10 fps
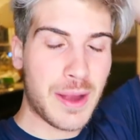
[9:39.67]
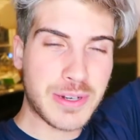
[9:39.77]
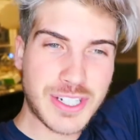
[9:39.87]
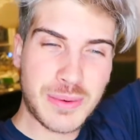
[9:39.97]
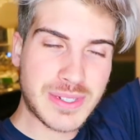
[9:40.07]
I
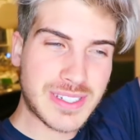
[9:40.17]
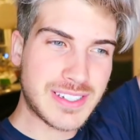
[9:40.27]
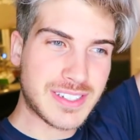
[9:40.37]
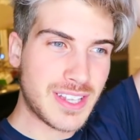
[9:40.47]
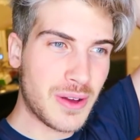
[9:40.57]
wish I
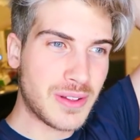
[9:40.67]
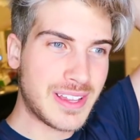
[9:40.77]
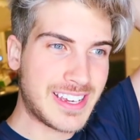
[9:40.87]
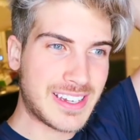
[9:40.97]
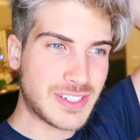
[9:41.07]
wasn't
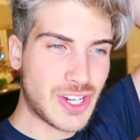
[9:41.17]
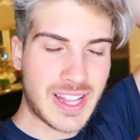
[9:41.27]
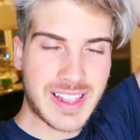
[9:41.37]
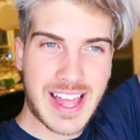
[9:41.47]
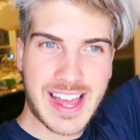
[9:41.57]
so like
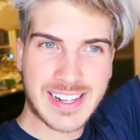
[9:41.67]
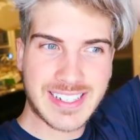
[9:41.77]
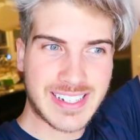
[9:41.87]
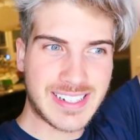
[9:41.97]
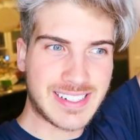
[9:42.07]
jet
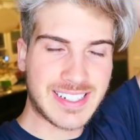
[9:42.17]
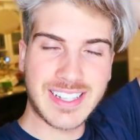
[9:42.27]
lagged and